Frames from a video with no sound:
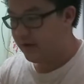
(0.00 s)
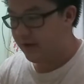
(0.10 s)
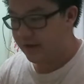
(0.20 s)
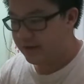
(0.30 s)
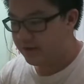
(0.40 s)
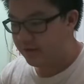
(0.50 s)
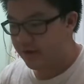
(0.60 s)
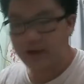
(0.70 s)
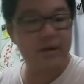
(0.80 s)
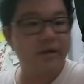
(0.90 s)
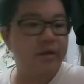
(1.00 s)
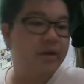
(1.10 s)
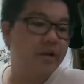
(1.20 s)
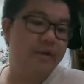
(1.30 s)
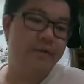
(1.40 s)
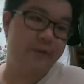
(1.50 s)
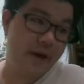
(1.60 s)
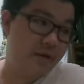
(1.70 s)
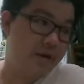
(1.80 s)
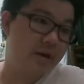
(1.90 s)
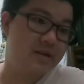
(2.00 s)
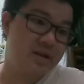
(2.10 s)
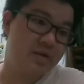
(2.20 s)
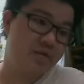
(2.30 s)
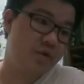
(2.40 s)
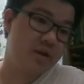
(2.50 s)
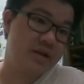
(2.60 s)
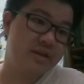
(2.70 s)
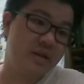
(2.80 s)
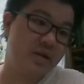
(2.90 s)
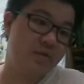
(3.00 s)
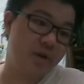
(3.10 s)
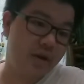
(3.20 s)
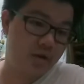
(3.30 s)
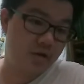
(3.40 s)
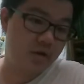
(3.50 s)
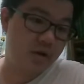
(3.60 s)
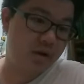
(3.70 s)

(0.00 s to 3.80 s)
into a variant and then releasing it regularly,